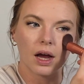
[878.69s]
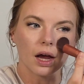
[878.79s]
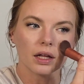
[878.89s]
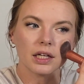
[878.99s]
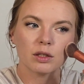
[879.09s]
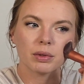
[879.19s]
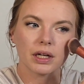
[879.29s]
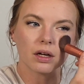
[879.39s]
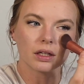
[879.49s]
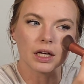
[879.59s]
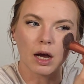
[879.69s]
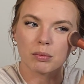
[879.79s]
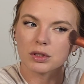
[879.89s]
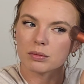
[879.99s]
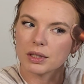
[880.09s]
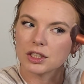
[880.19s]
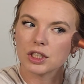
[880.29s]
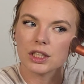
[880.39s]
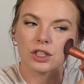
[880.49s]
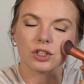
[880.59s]
I like to bring it on the apples of my
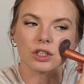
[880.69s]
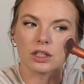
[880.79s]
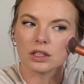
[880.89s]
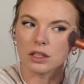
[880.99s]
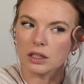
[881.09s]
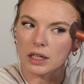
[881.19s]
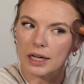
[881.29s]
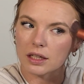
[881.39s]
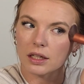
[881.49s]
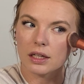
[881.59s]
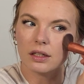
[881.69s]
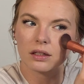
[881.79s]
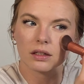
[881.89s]
cheeks just slightly.